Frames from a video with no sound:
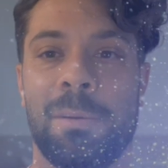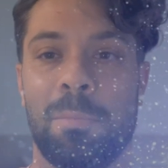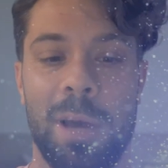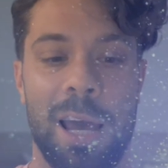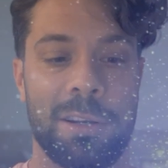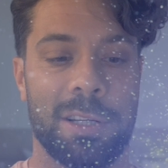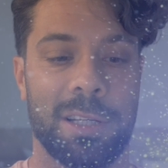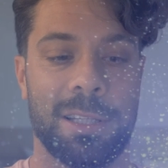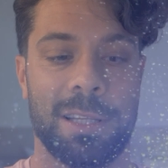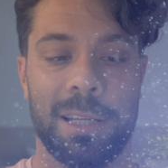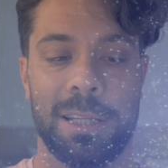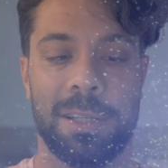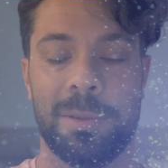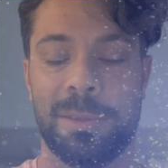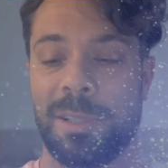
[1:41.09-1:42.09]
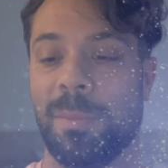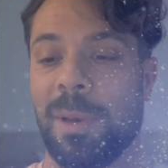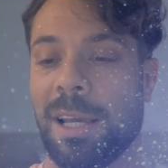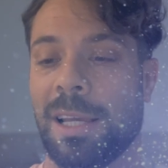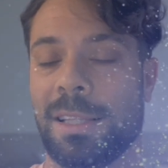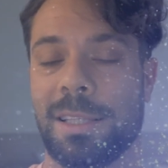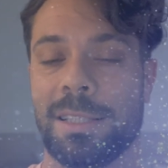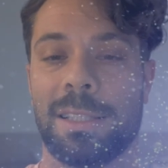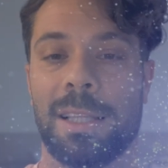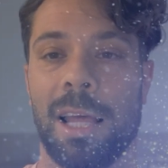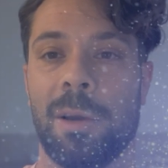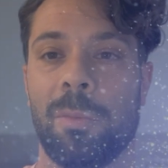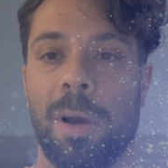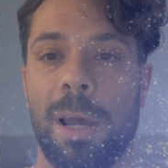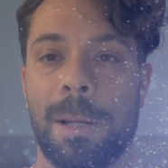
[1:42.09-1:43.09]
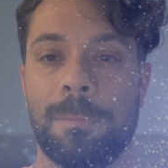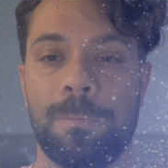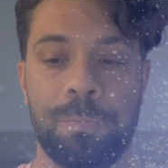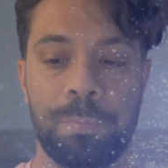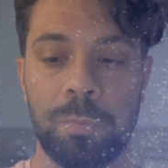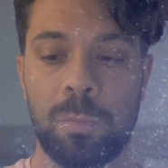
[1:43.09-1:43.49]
magic they use to make it this lightweight.